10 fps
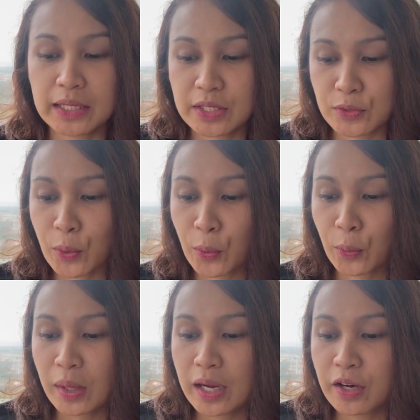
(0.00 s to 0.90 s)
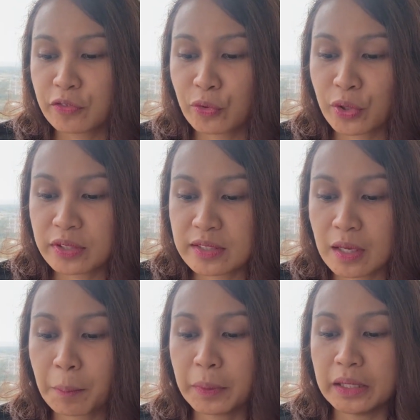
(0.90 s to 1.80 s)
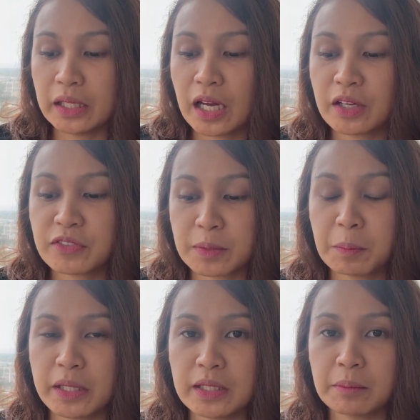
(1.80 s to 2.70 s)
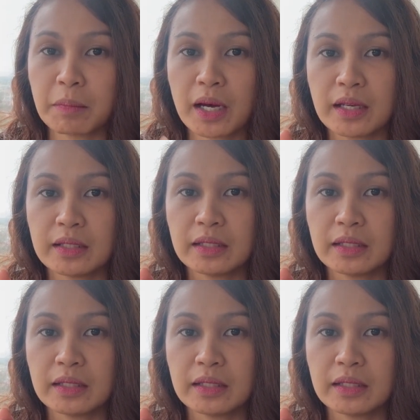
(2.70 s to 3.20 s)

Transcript: So for this company, I've submitted my